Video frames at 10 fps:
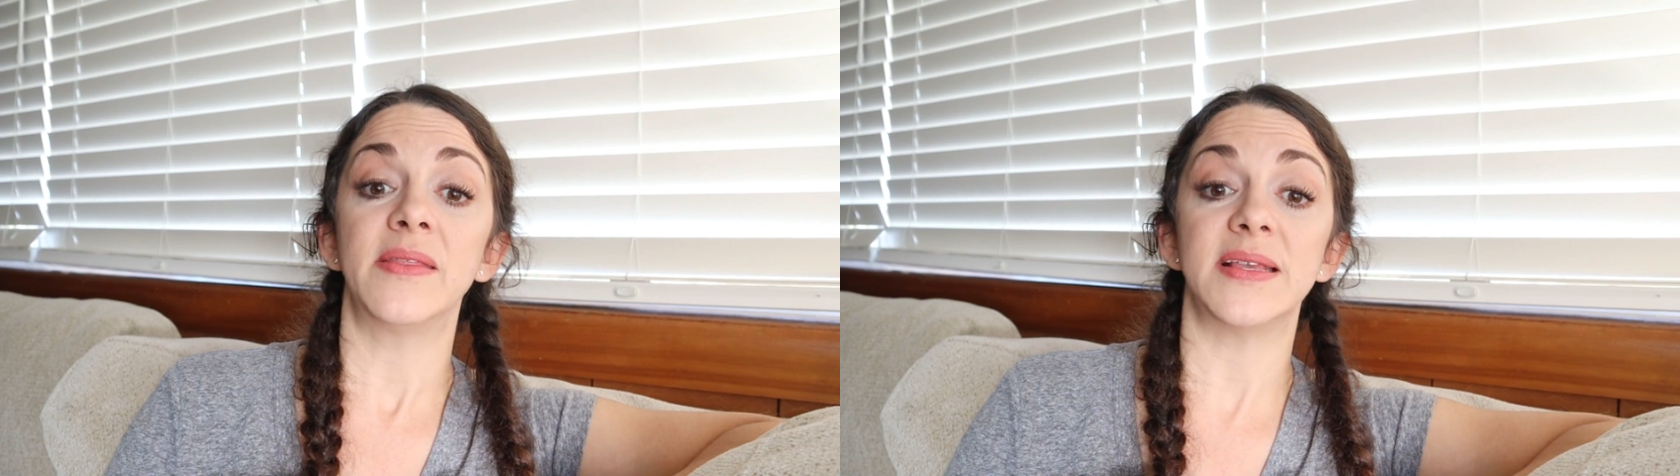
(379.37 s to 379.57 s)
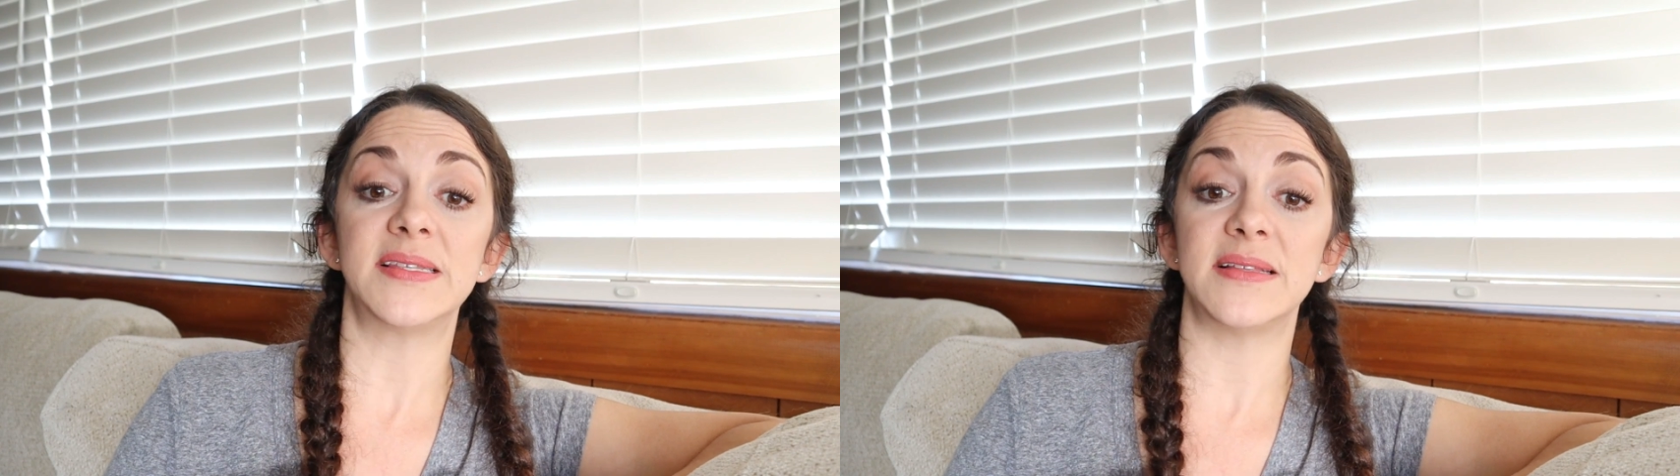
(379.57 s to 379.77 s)

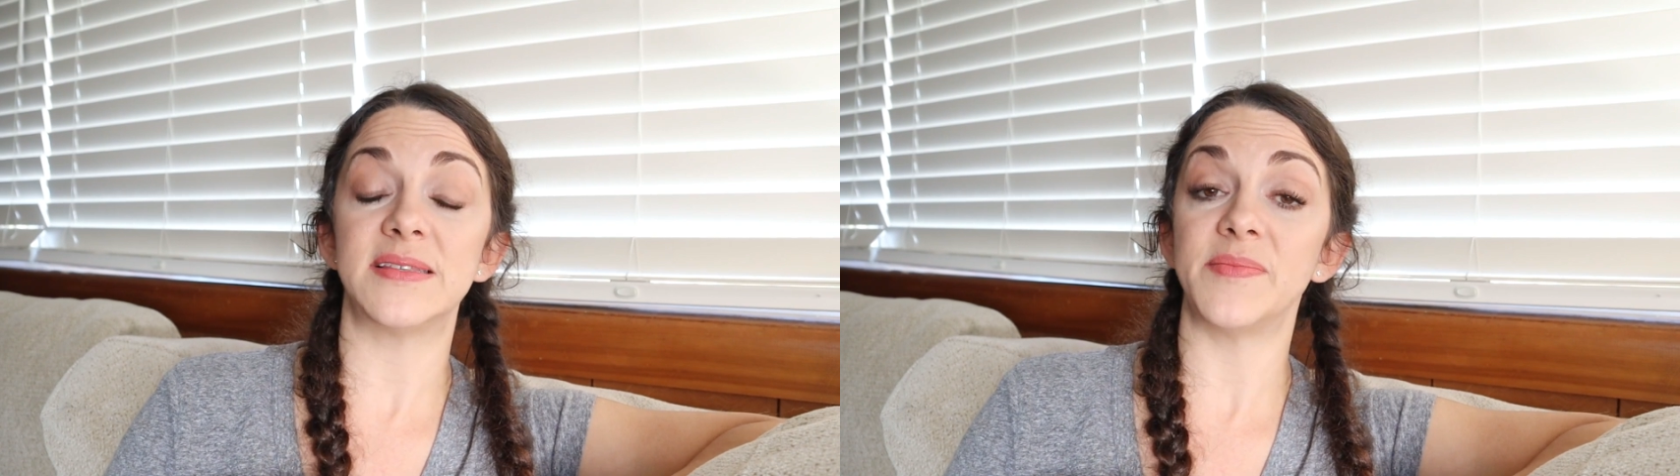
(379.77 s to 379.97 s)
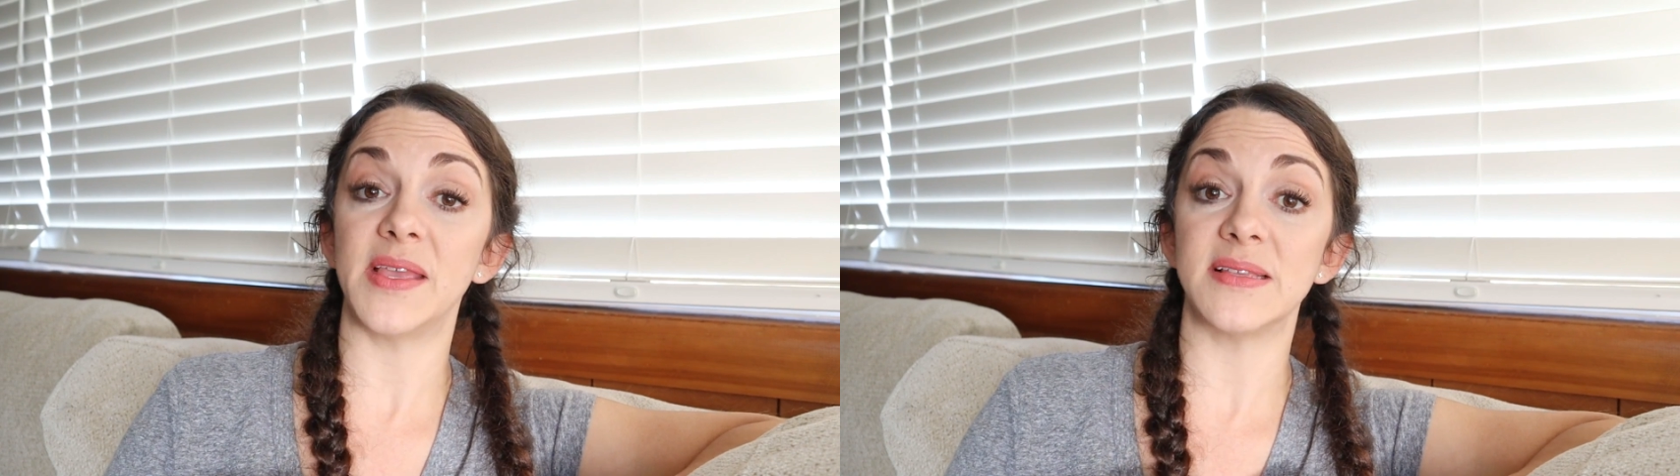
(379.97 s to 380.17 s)
They said
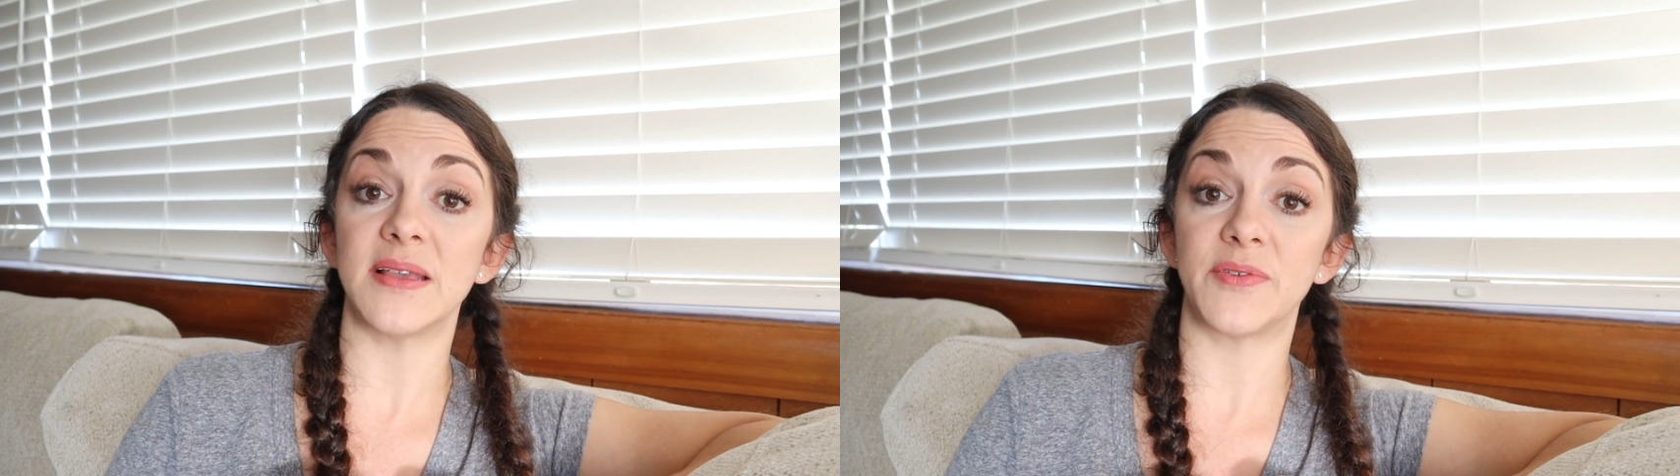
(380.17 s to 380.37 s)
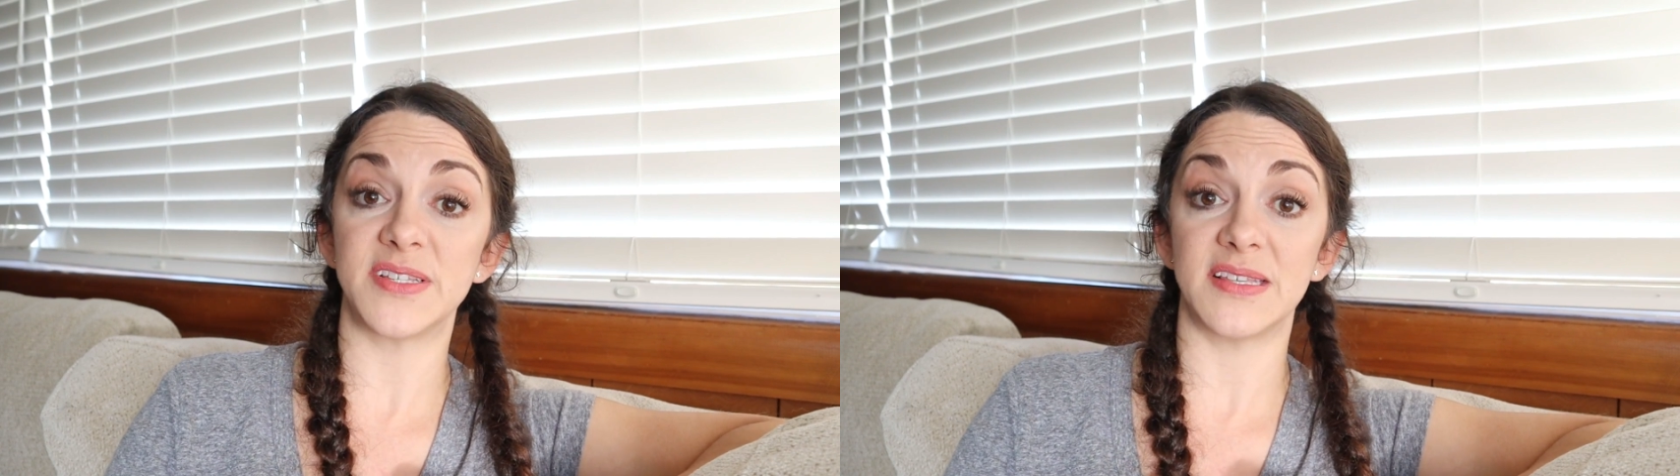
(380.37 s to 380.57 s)
some things
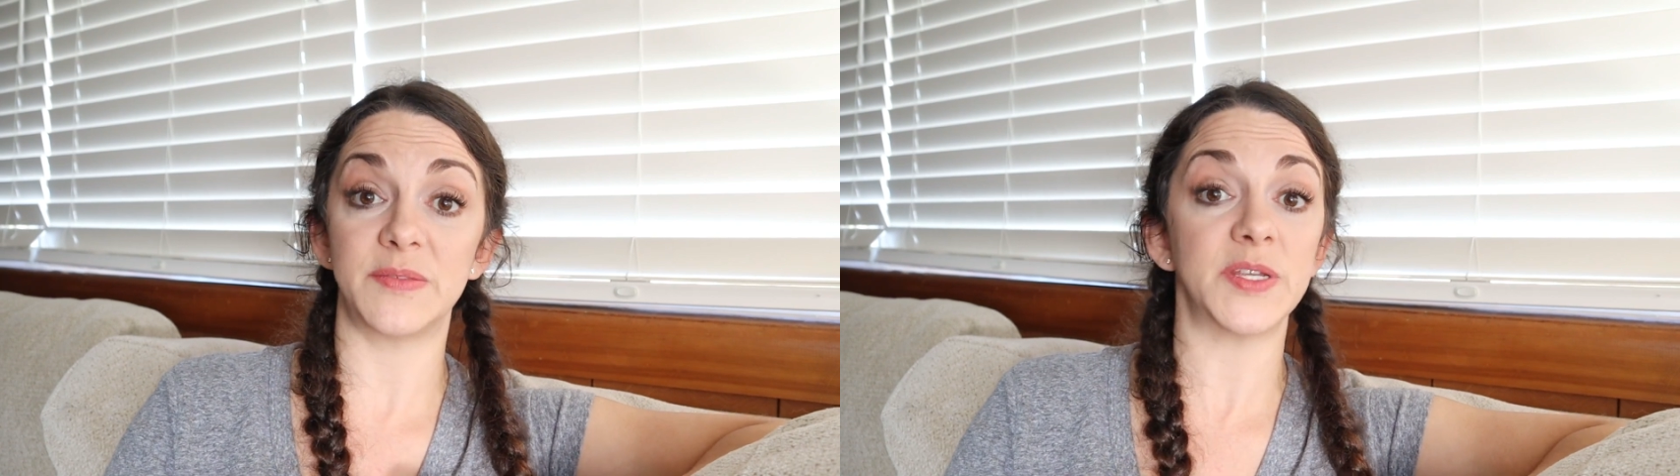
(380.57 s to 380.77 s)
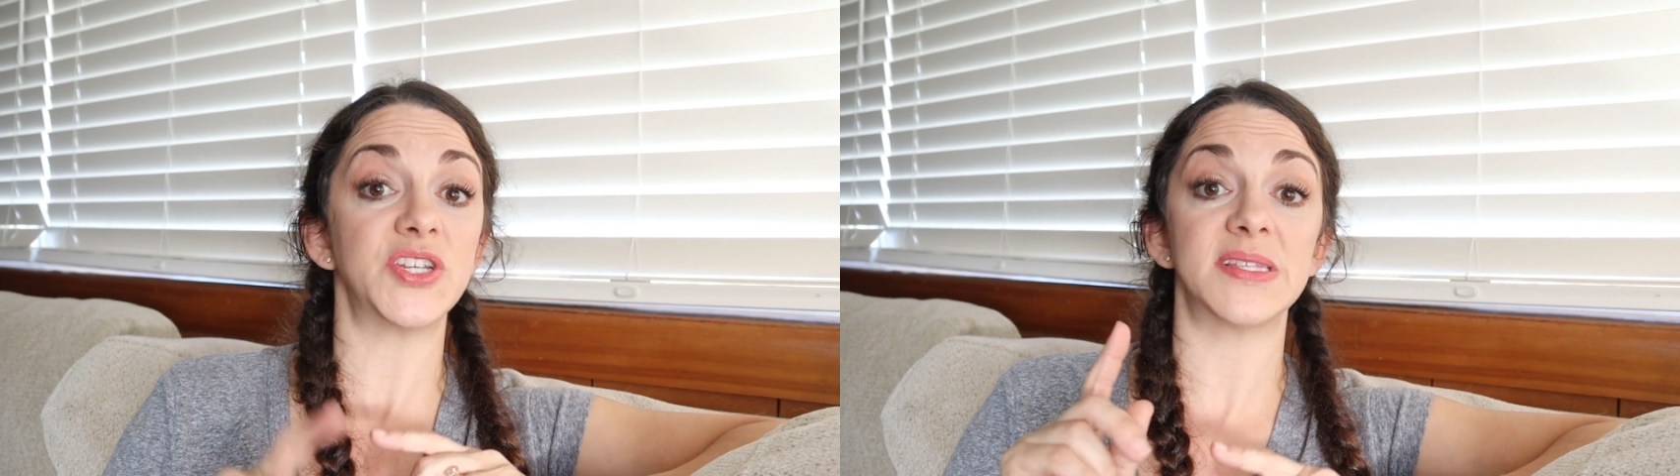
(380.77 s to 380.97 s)
that were
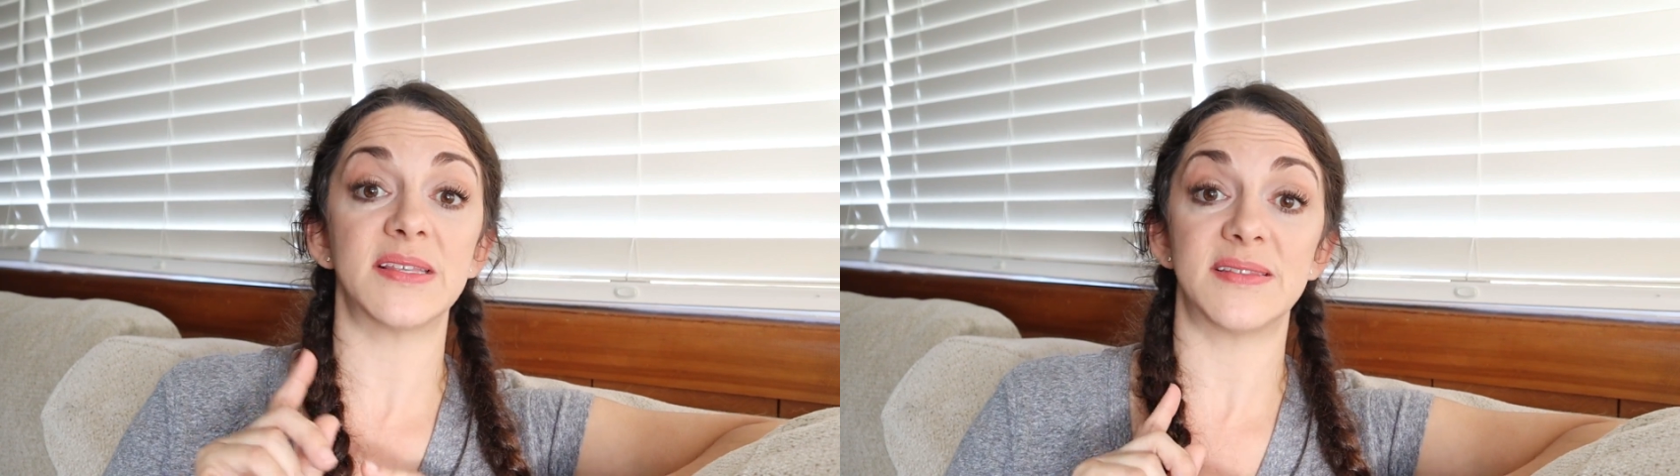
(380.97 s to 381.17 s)
suspicious,